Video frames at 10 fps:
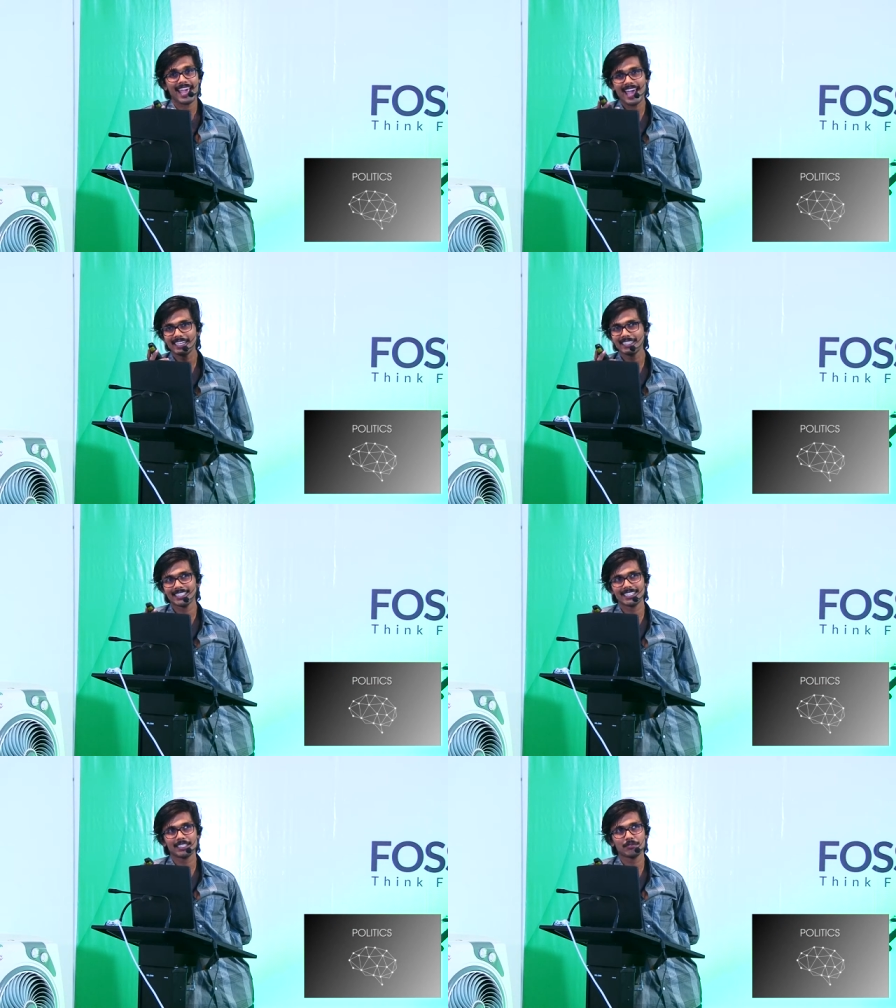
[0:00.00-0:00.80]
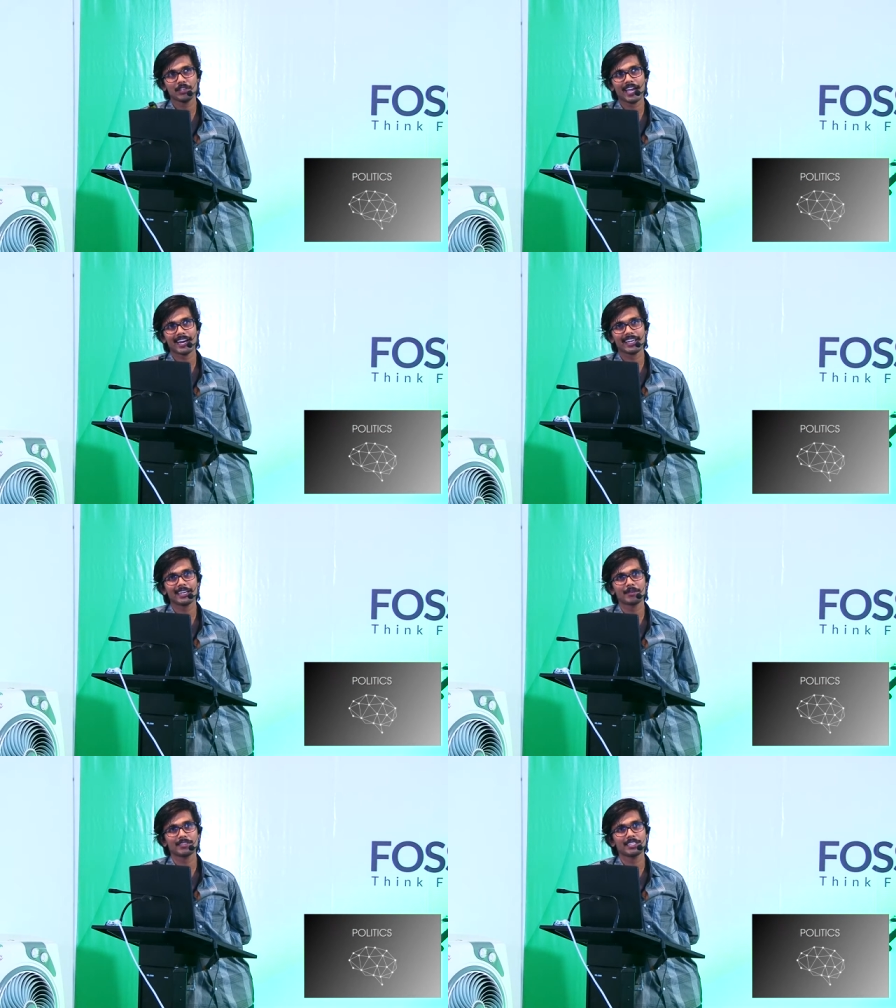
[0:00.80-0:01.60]
And uh, we had
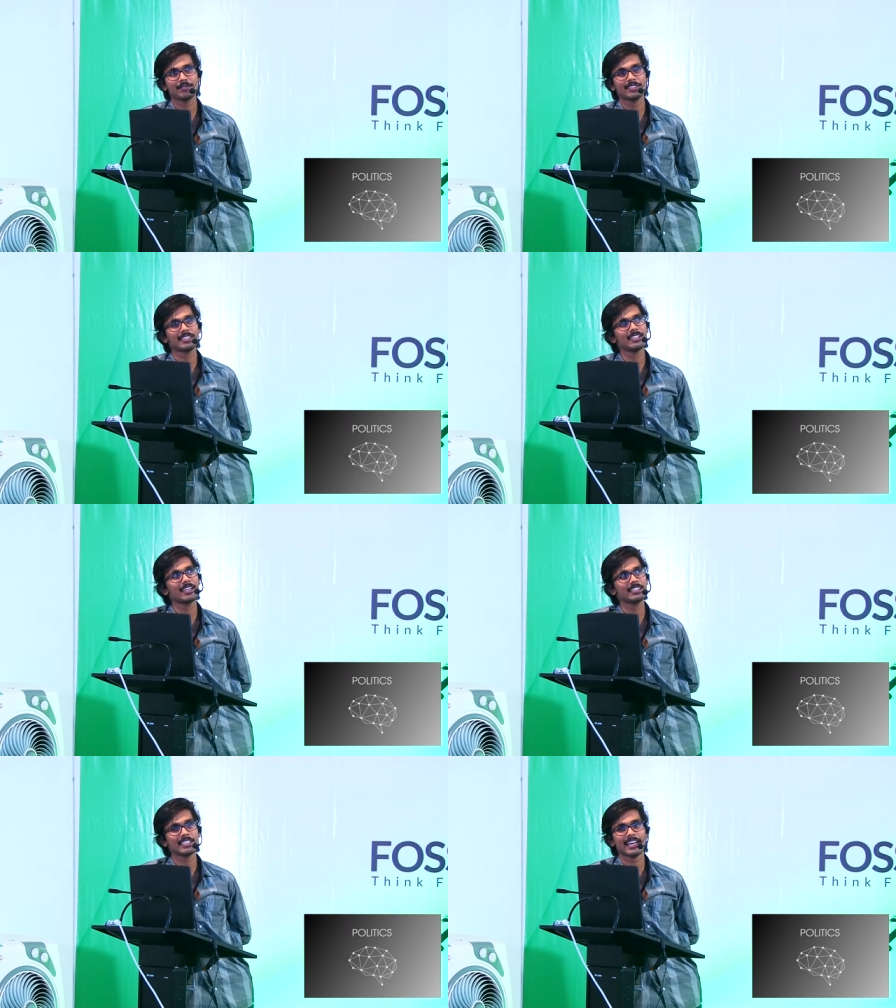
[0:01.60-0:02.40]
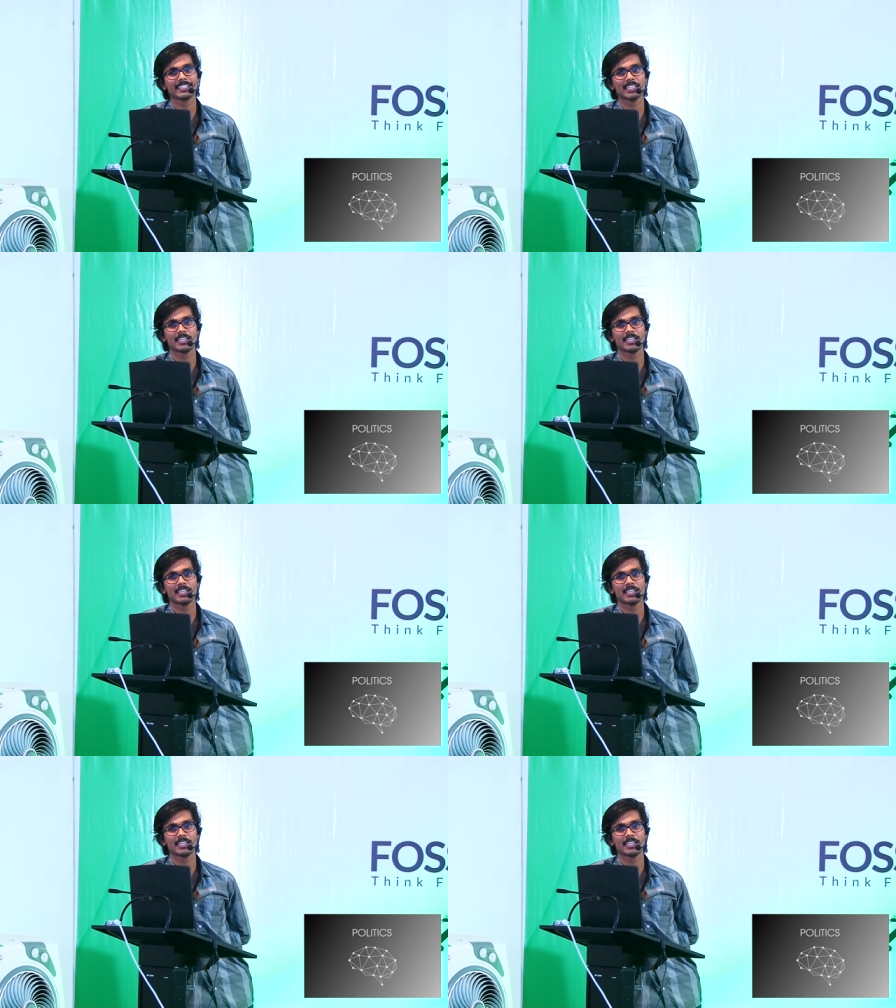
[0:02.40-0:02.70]
a thing with I in uh,